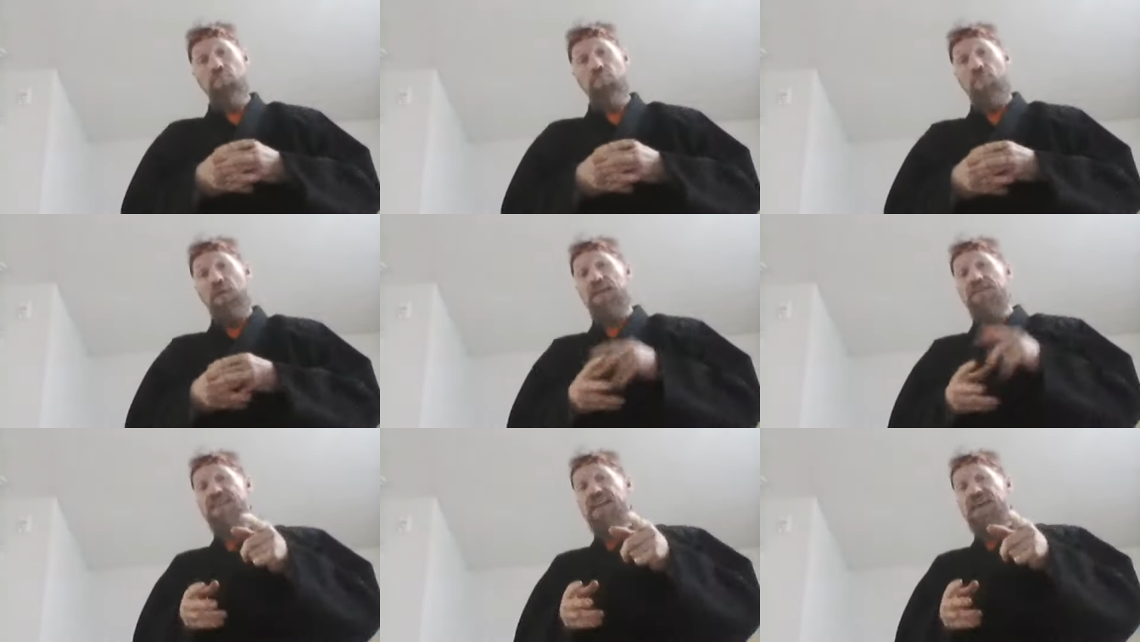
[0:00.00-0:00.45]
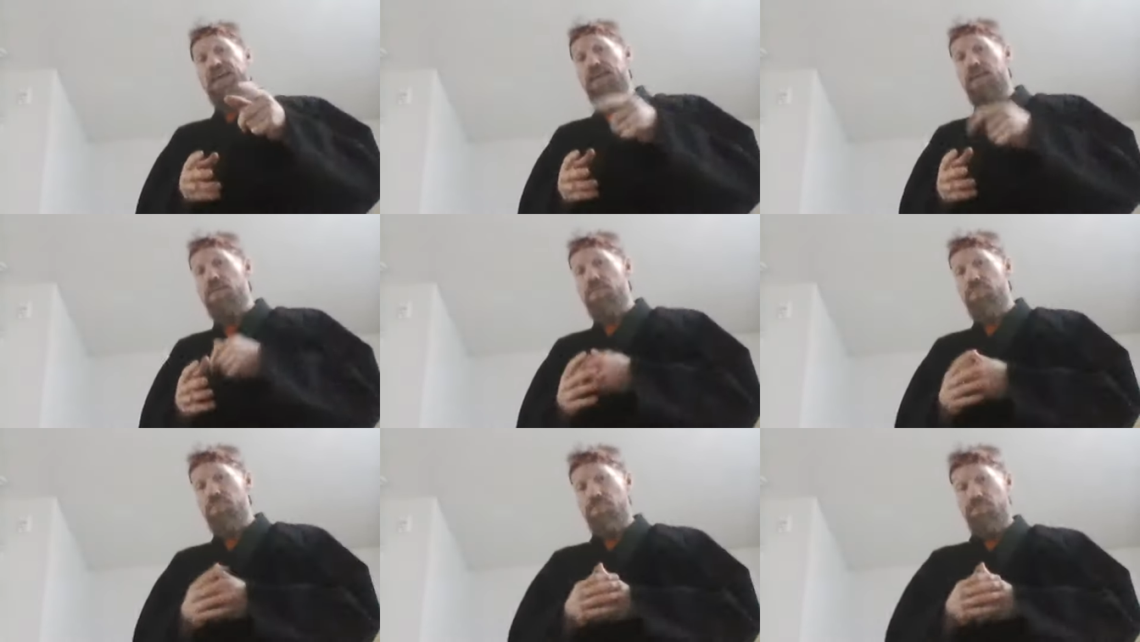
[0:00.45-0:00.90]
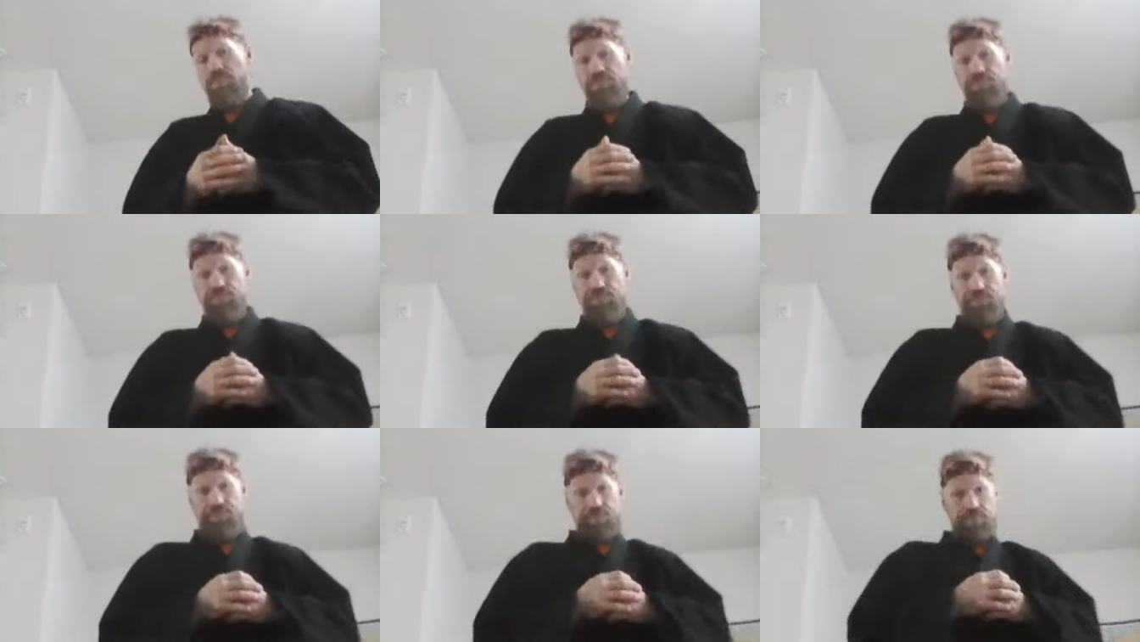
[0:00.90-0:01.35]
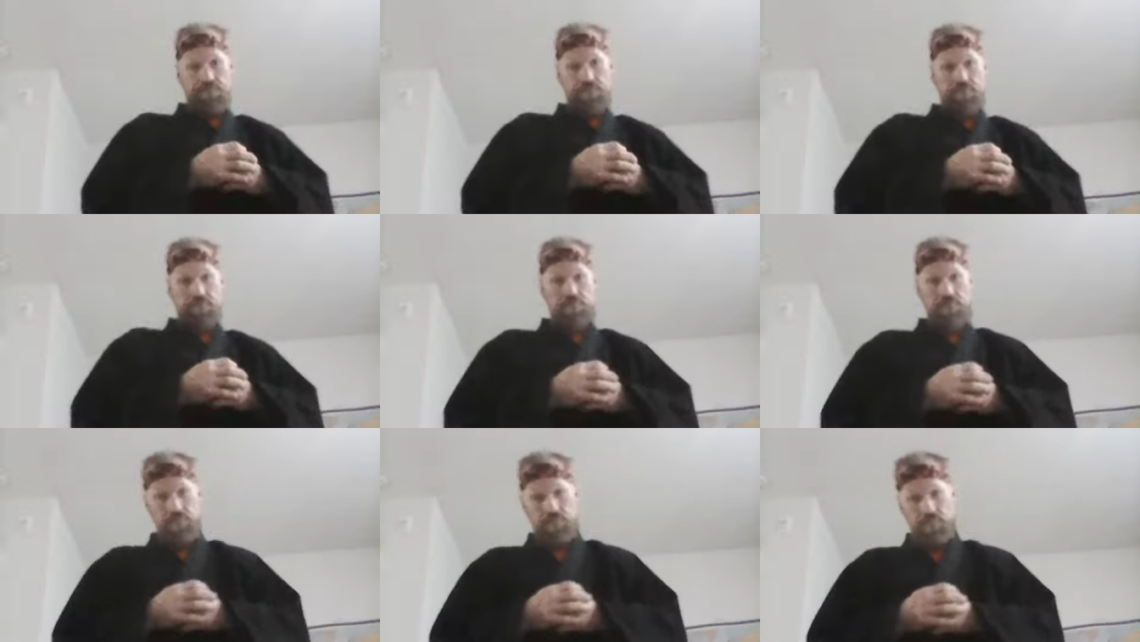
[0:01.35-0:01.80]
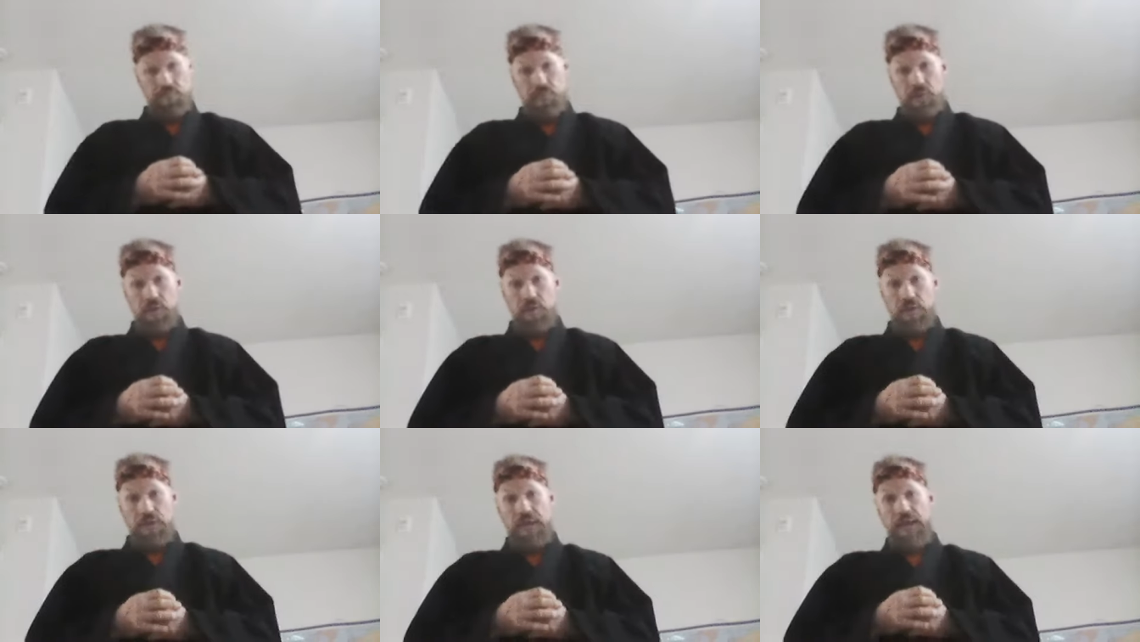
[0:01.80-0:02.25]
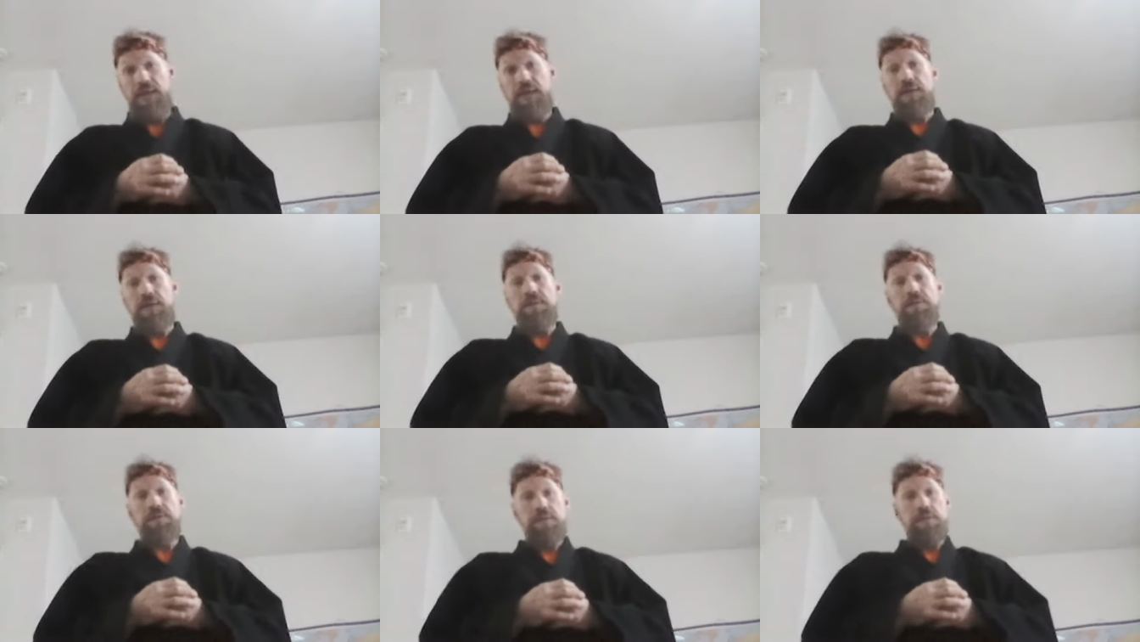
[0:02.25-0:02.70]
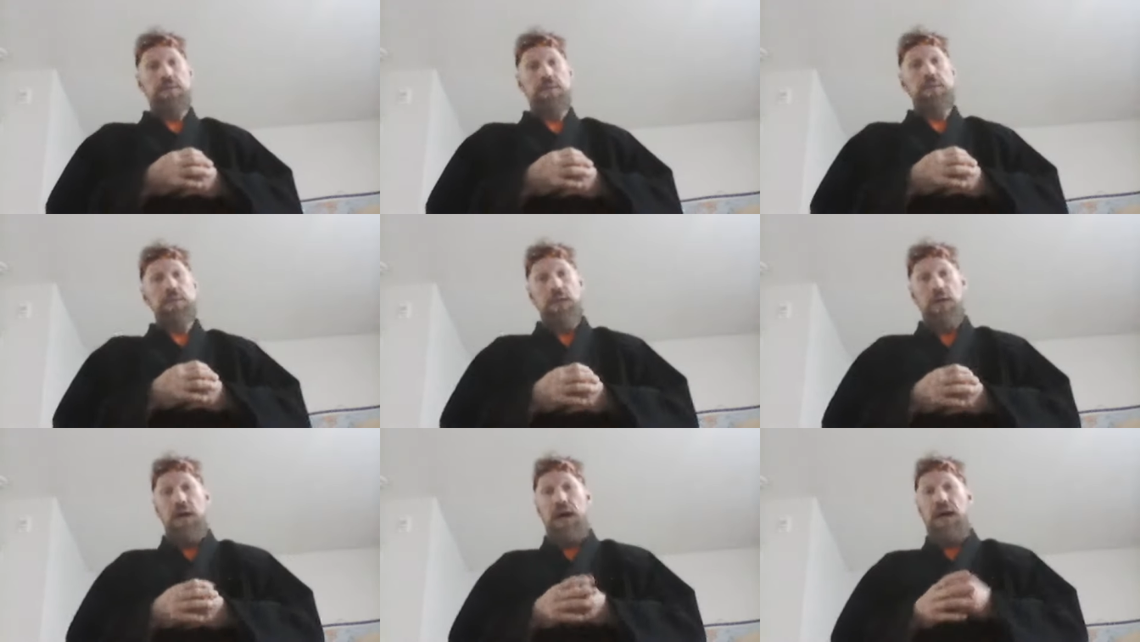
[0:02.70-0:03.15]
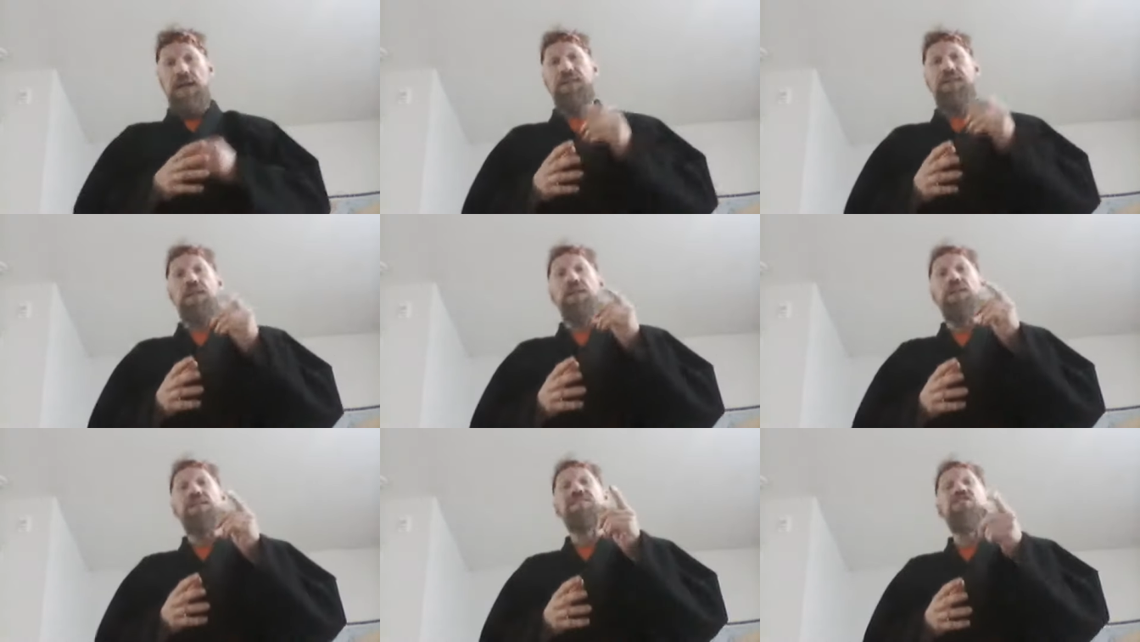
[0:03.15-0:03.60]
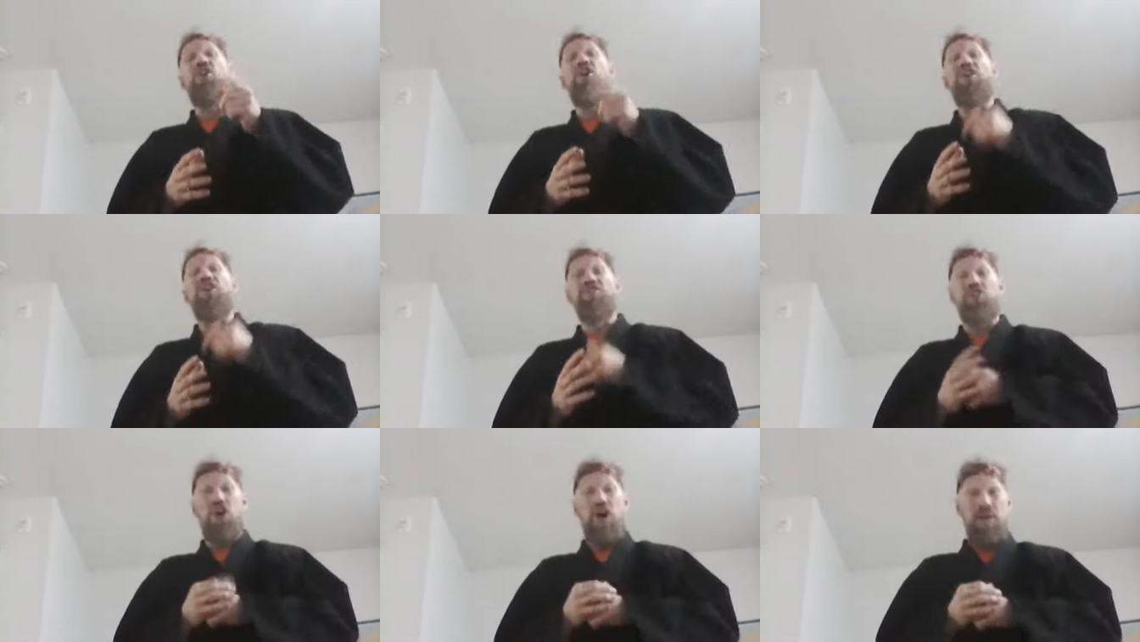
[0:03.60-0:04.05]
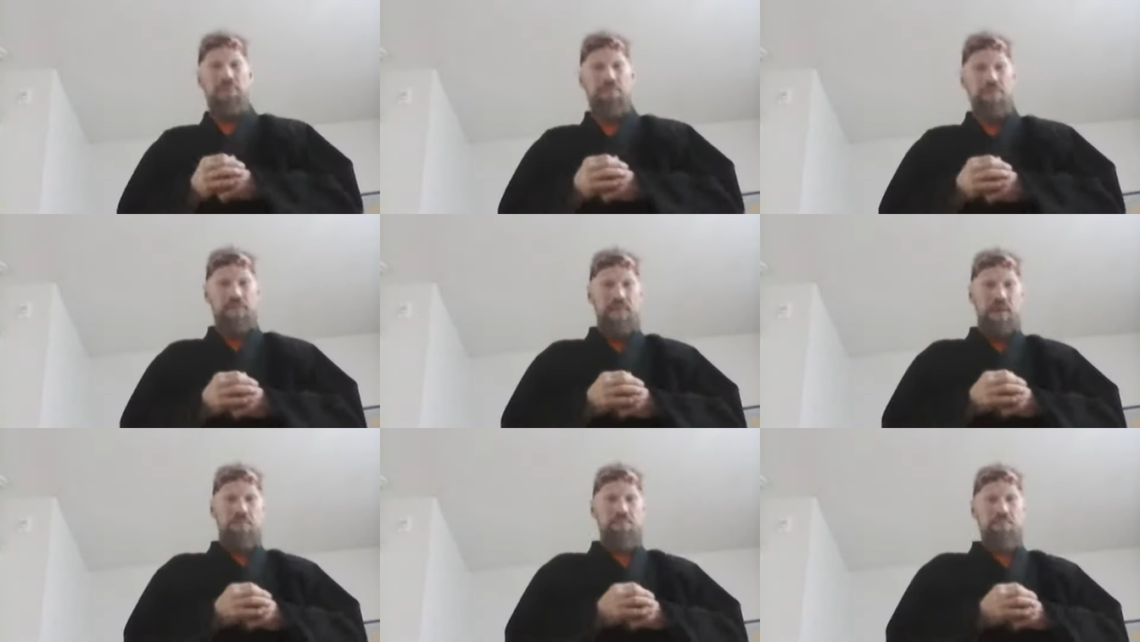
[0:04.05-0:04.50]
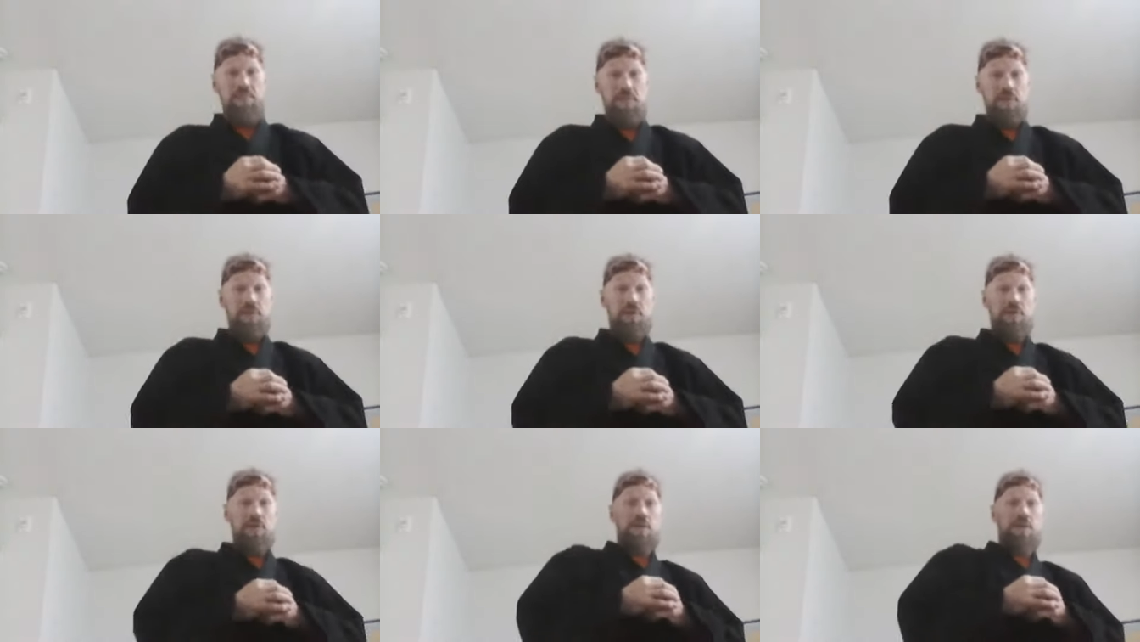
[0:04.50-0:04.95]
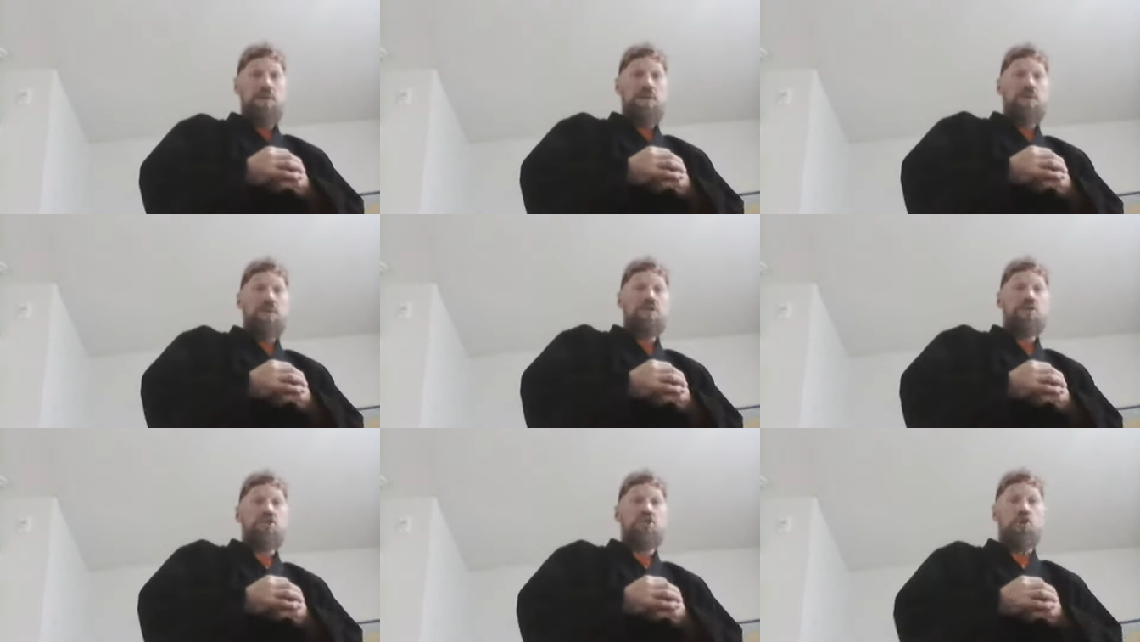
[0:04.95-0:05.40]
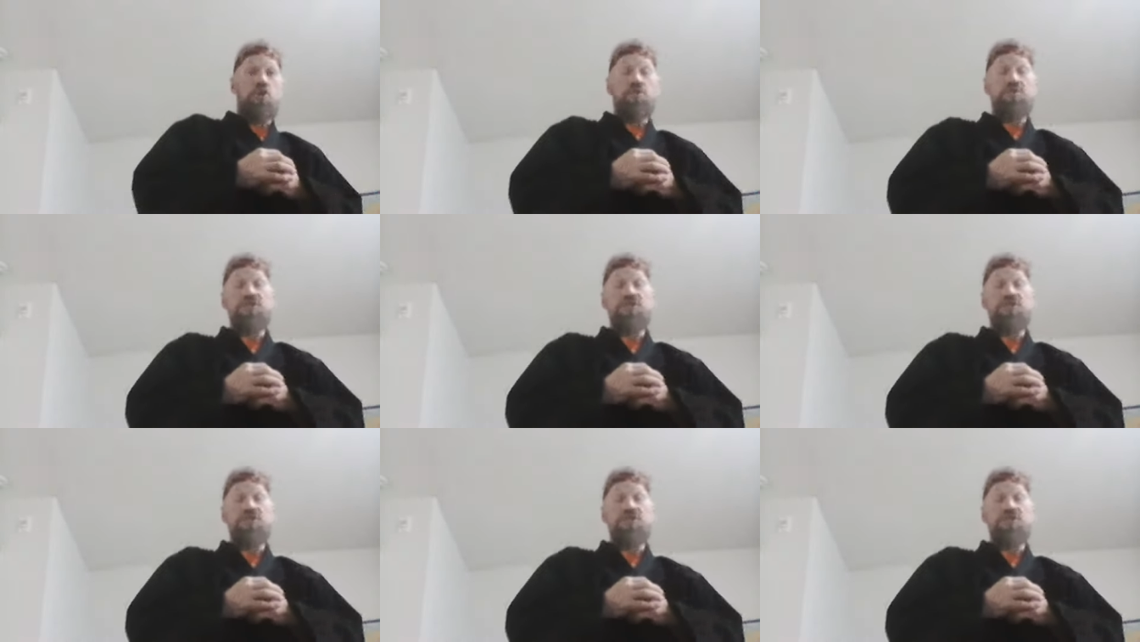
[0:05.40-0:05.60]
is hidden, okay, until it's on top of them. So